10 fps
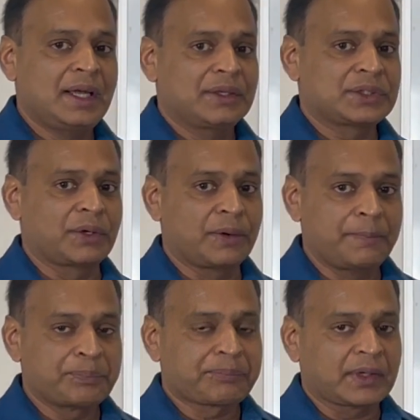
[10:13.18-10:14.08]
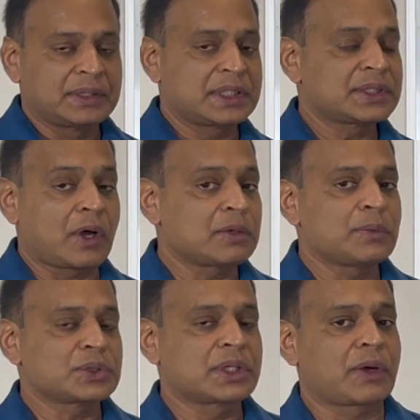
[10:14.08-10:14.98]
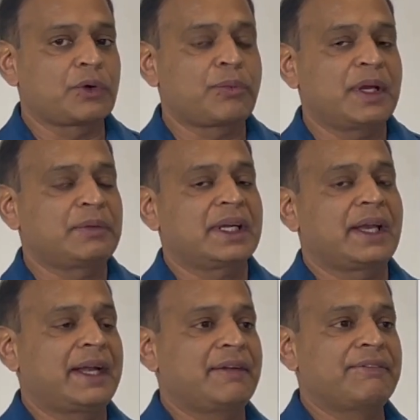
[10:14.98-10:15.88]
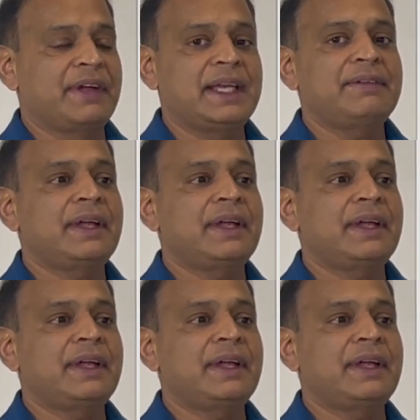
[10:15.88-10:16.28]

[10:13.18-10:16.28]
So This is almost groundbreaking and very,